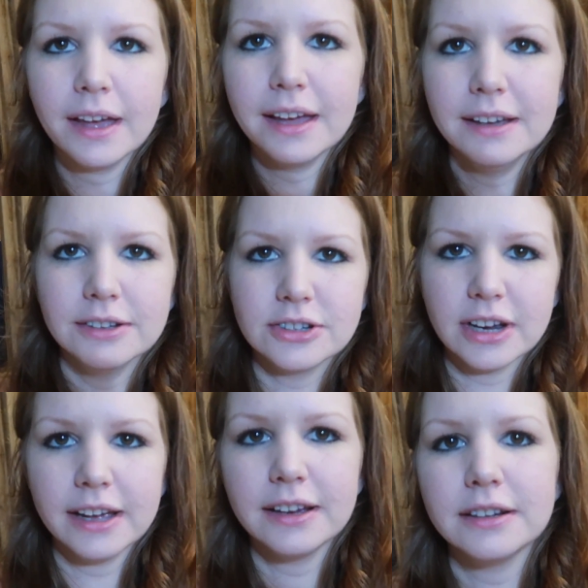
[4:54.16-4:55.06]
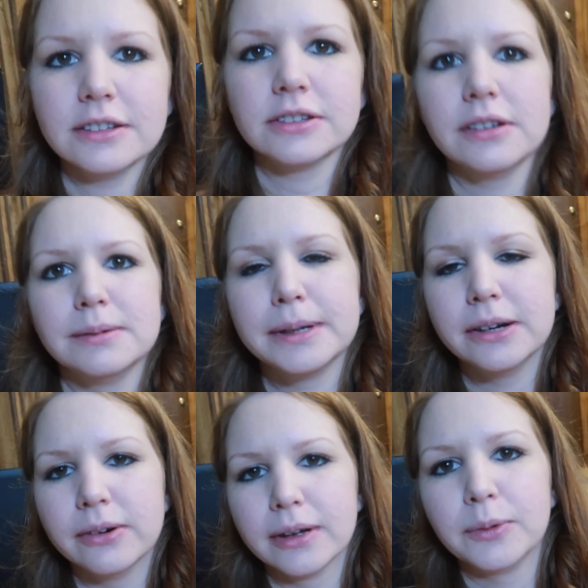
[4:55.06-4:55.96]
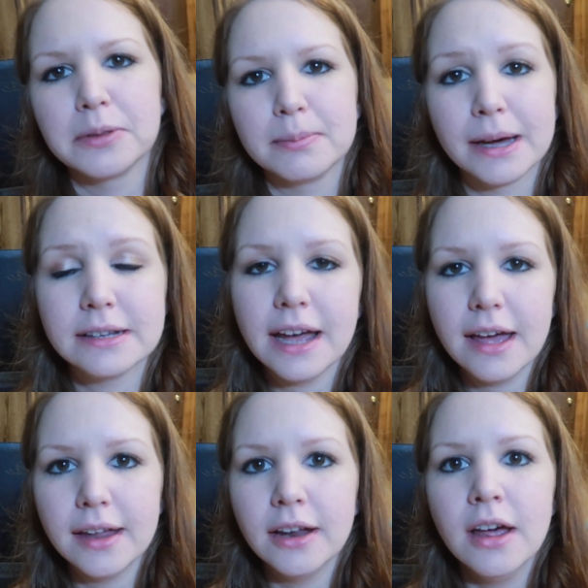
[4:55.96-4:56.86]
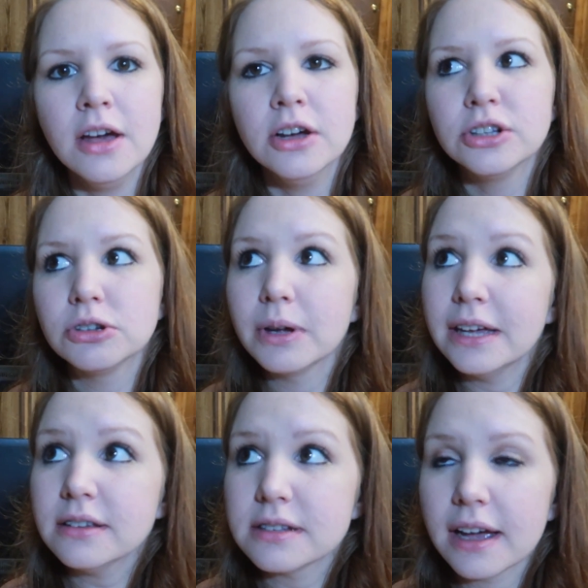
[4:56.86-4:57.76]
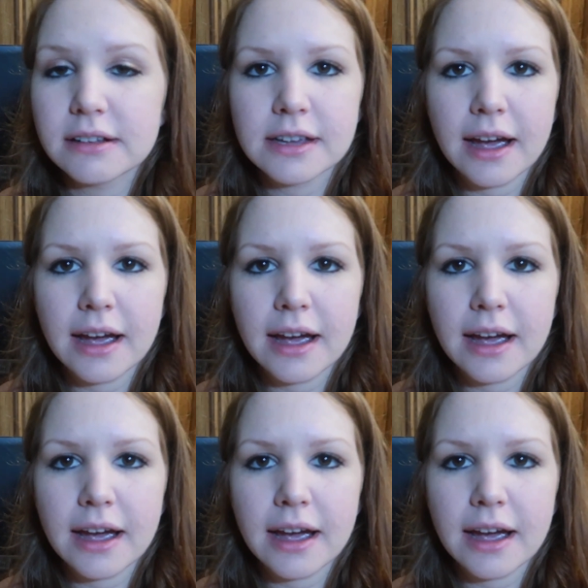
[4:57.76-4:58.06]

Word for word: and Shane is gonna be going with my dad to his dad's